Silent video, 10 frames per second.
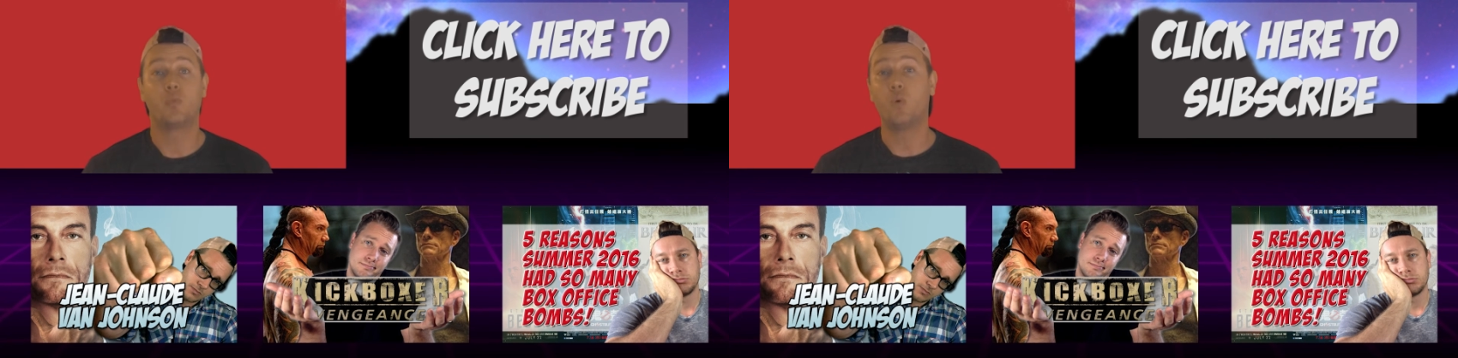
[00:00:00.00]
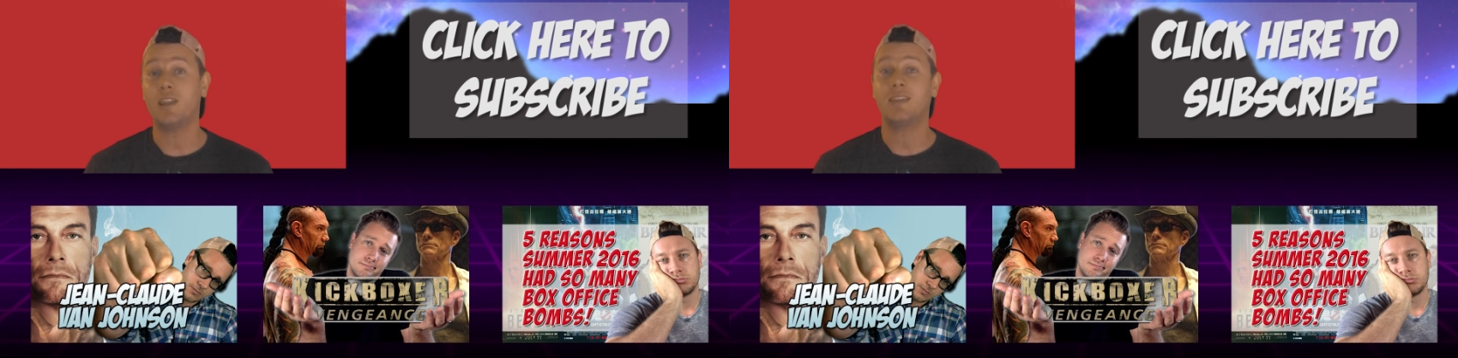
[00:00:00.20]

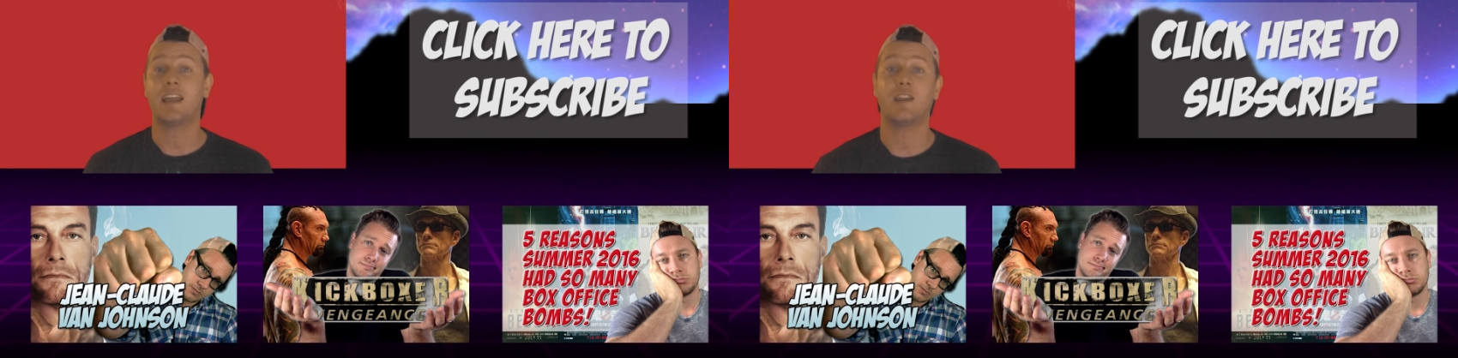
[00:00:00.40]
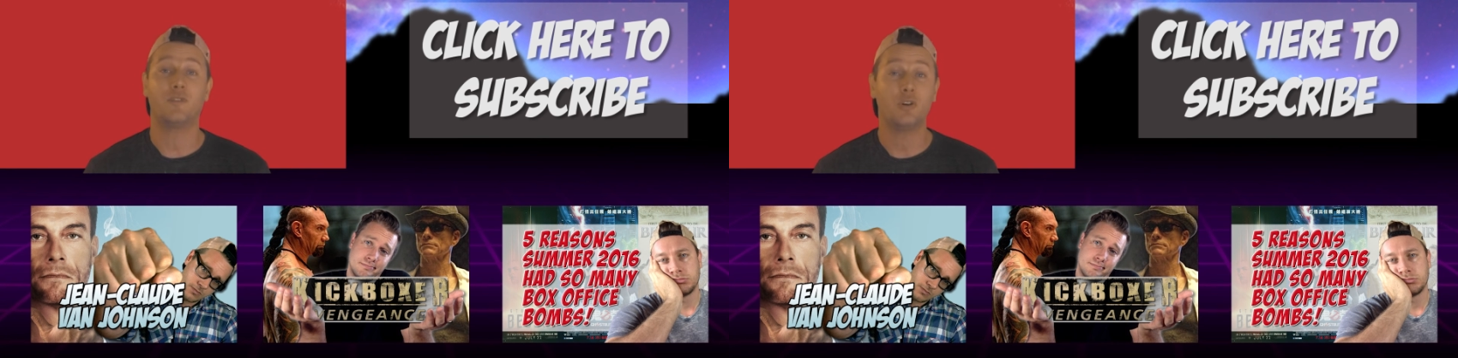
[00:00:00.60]
Speaker 1: With
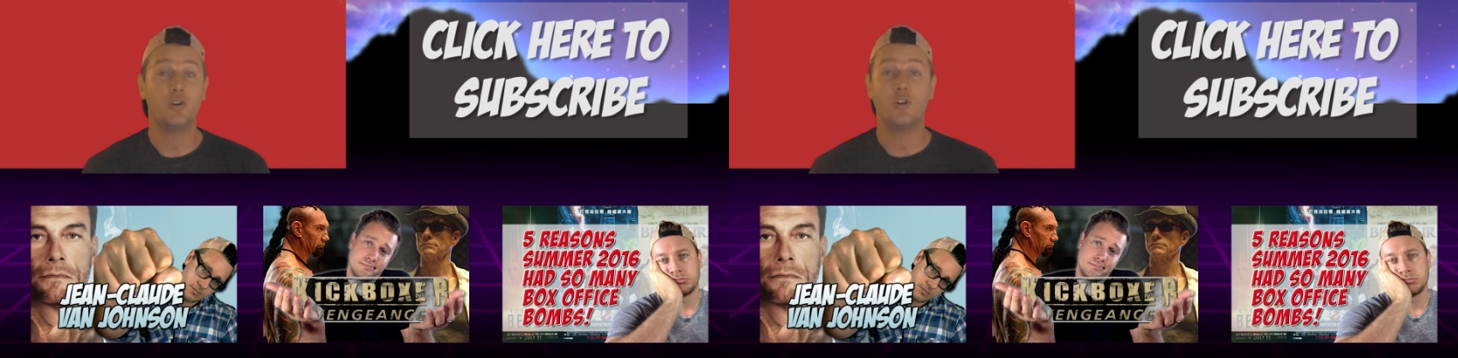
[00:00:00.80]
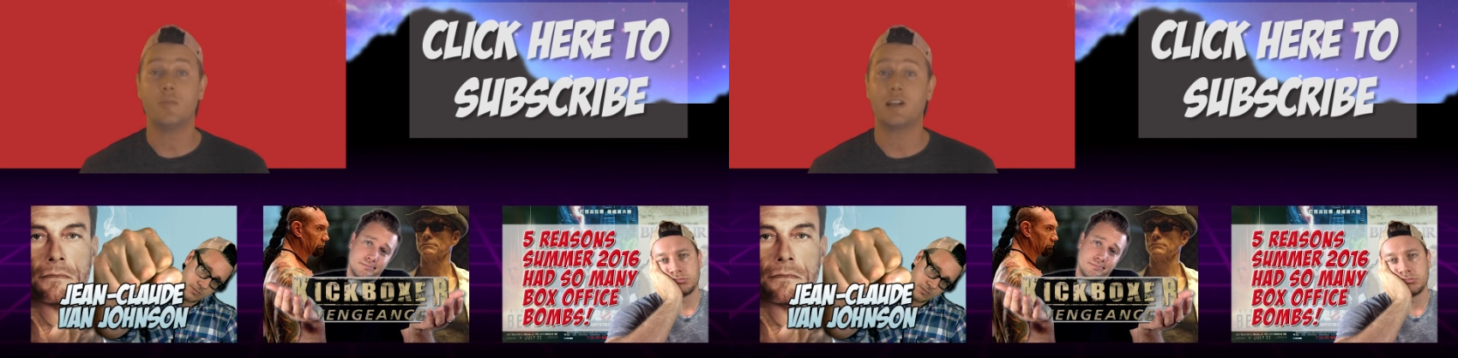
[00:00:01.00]
that, if you're
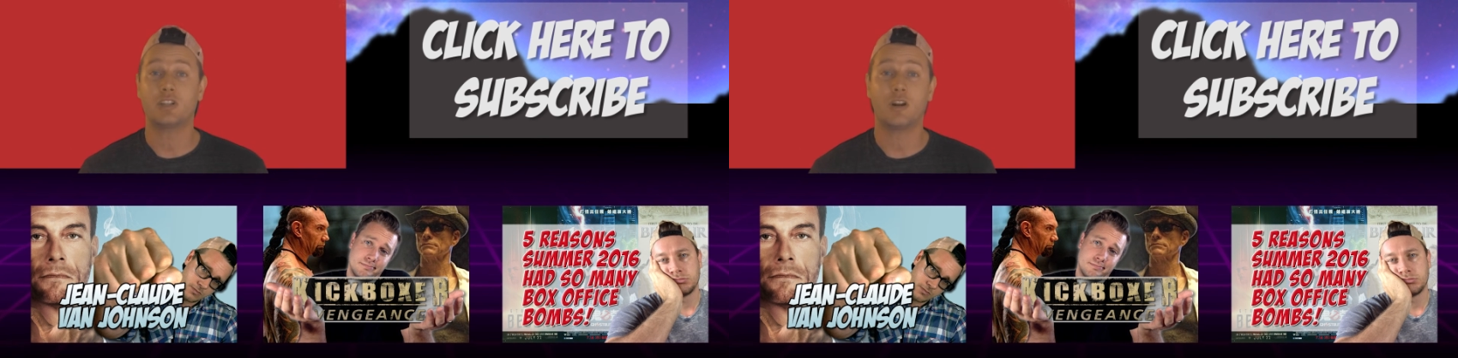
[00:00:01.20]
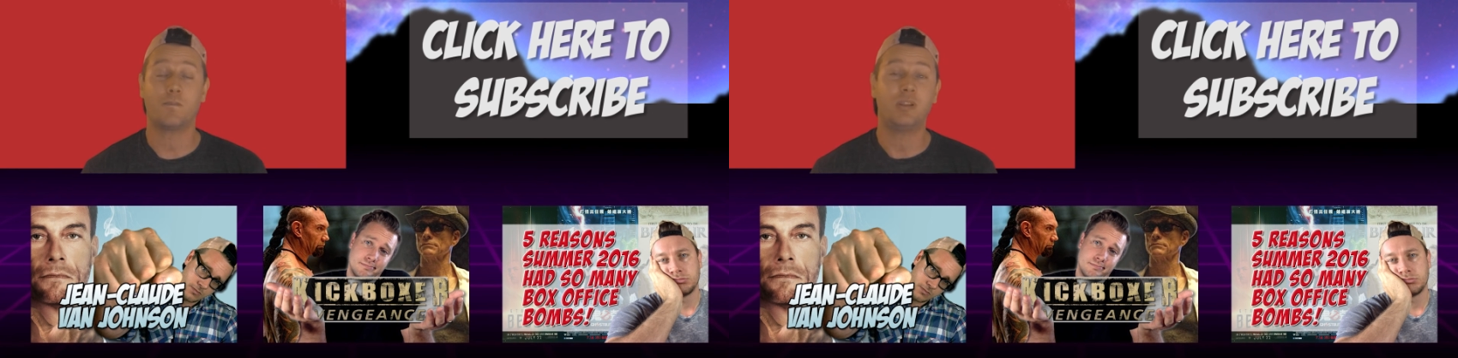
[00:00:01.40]
new to my
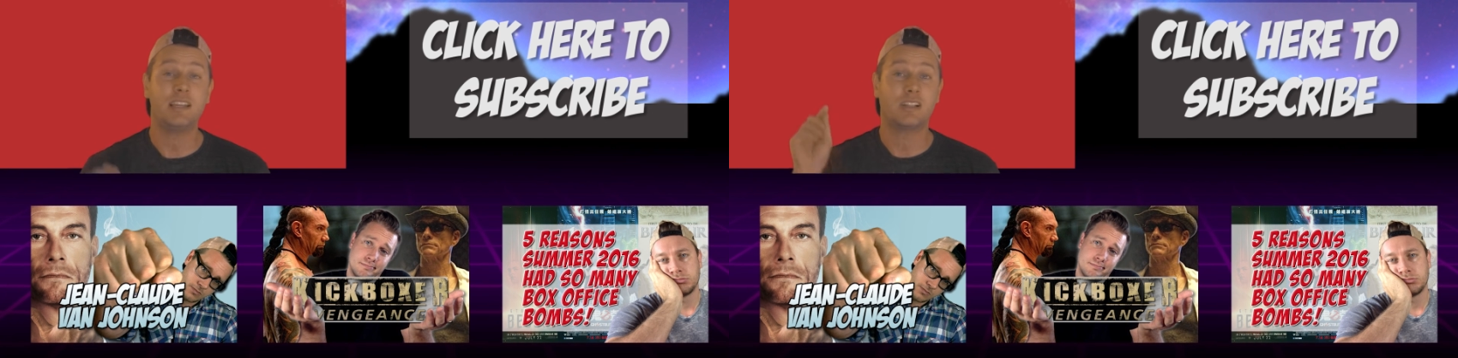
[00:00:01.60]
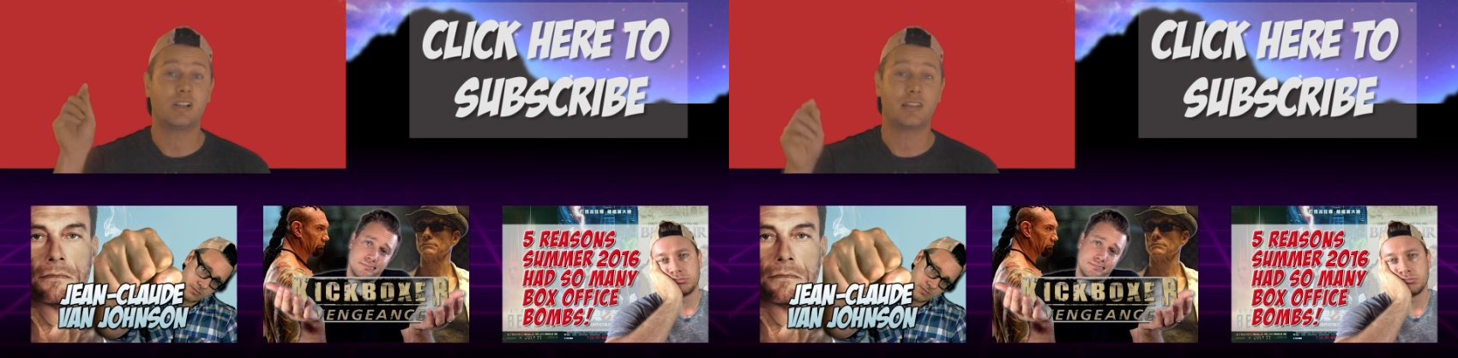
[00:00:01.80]
channel,
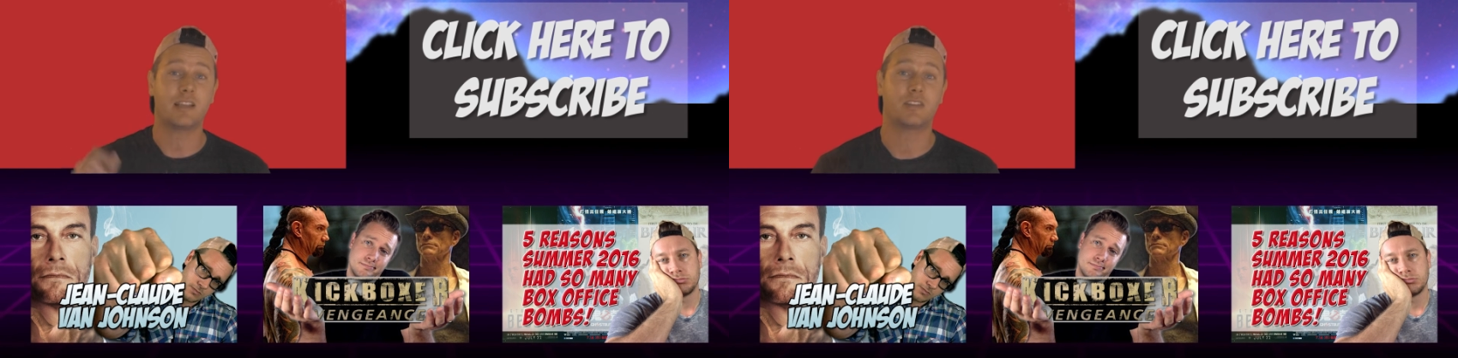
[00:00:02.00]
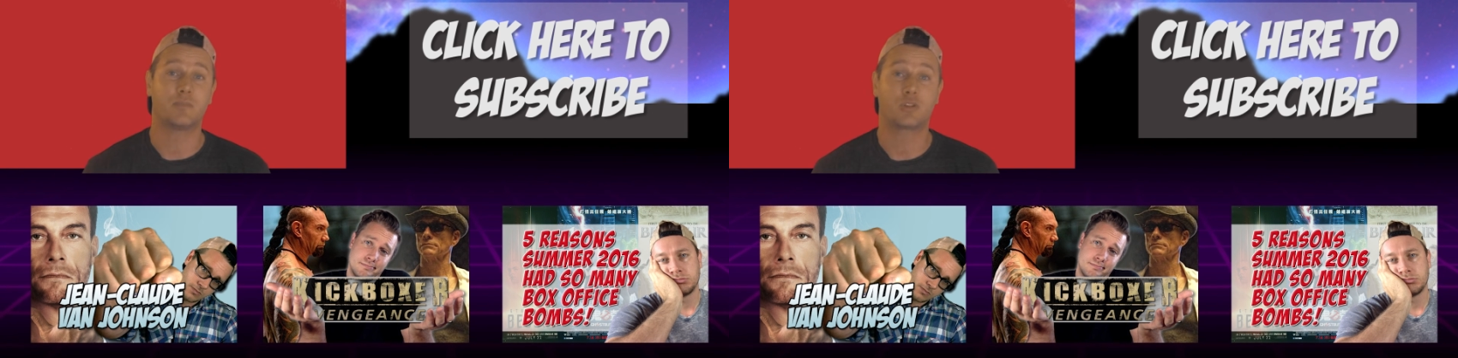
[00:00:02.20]
please click
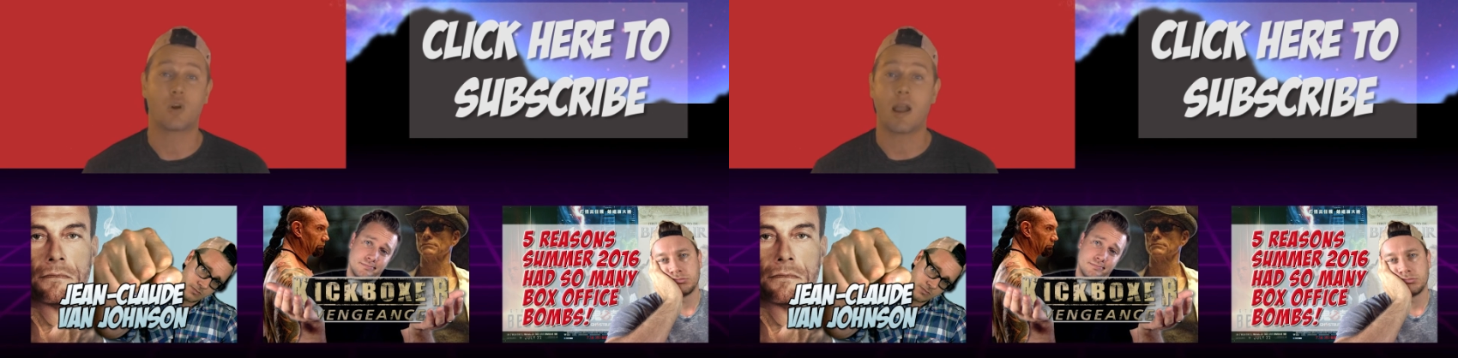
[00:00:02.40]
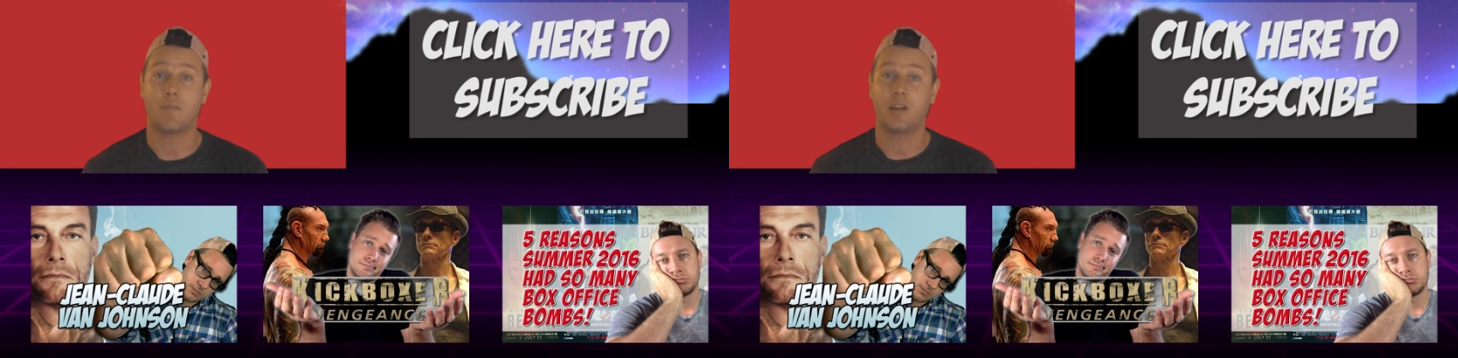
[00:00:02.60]
that
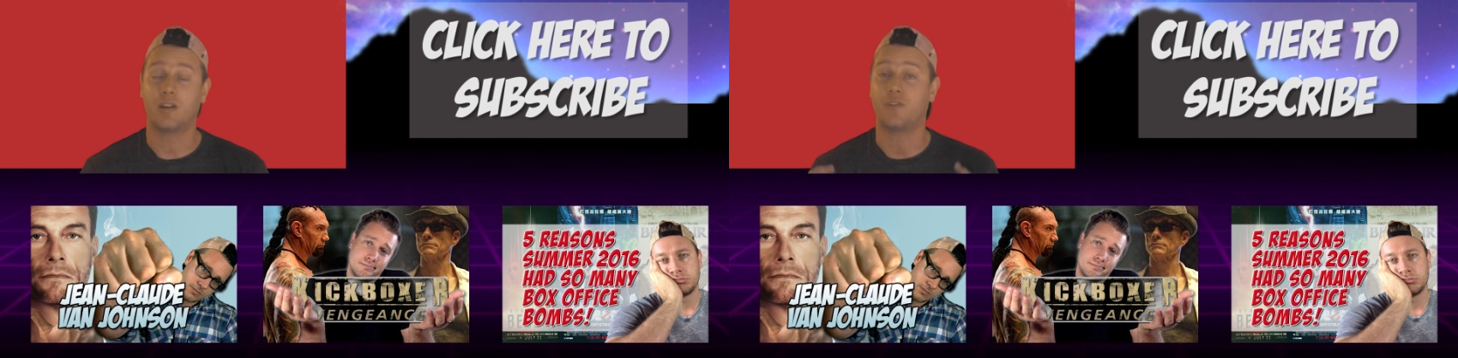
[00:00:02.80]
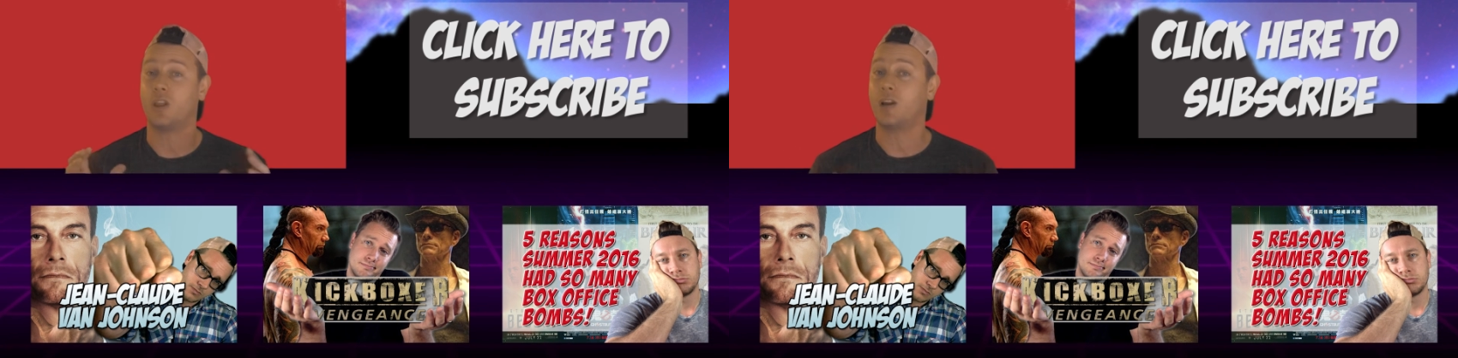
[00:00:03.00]
subscribe button
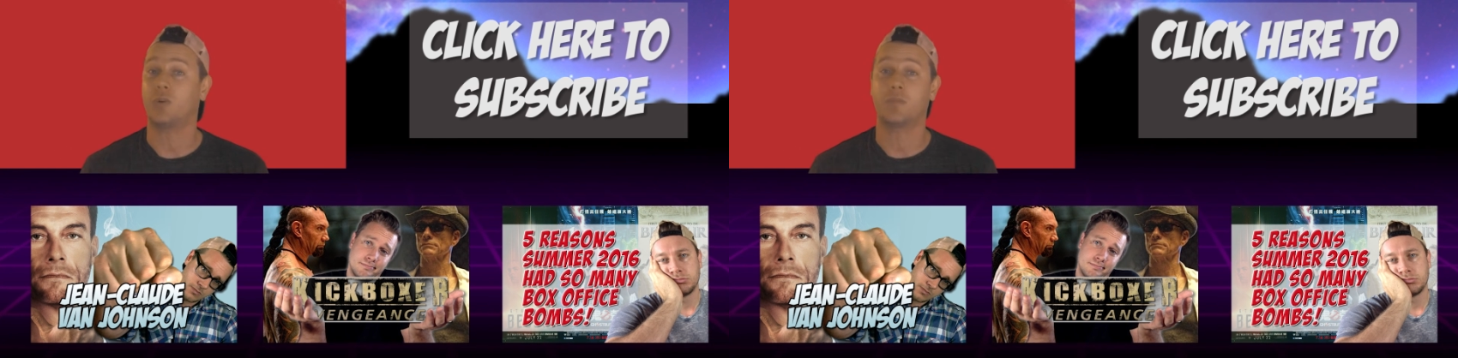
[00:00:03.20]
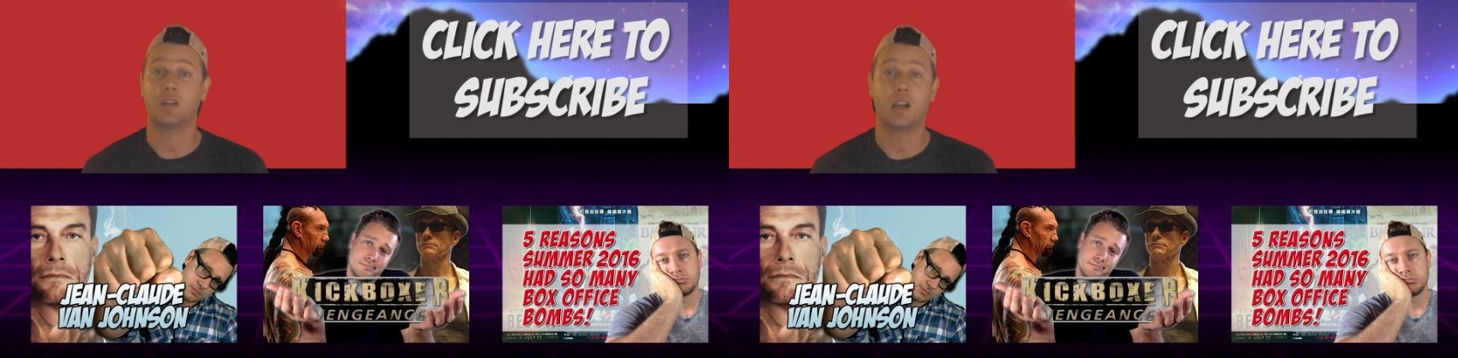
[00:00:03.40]
if you like
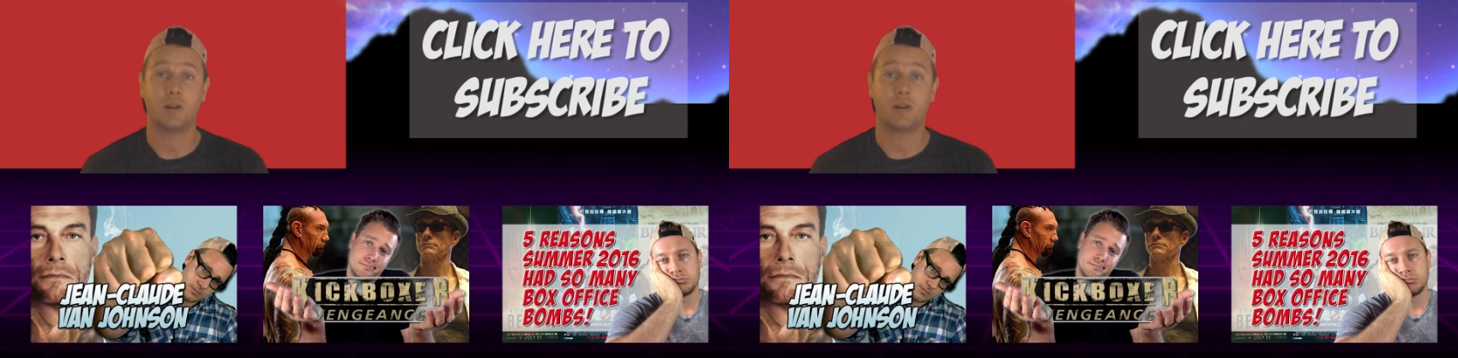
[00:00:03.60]
what I'm talking